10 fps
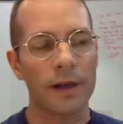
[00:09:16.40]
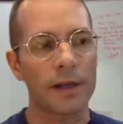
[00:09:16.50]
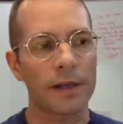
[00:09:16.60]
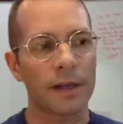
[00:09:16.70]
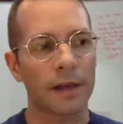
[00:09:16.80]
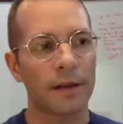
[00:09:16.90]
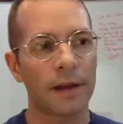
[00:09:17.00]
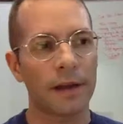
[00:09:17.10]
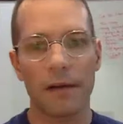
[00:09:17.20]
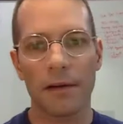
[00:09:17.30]
is
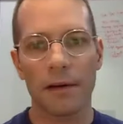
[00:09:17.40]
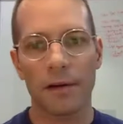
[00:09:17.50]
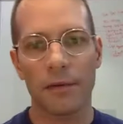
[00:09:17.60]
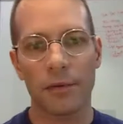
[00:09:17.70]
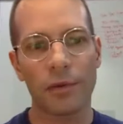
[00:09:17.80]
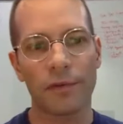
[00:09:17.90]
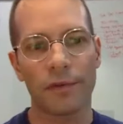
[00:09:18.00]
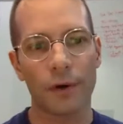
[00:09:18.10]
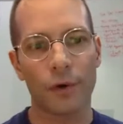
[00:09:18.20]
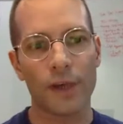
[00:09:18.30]
they do
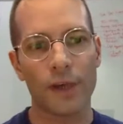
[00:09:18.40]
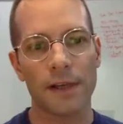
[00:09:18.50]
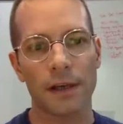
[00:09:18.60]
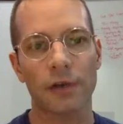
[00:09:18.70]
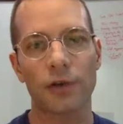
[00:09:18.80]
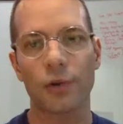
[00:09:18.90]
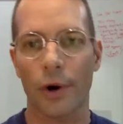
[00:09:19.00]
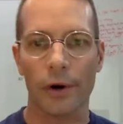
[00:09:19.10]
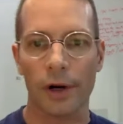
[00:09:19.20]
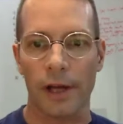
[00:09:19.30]
fundraising too
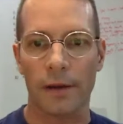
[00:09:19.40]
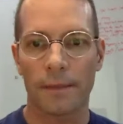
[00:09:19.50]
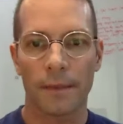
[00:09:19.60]
early,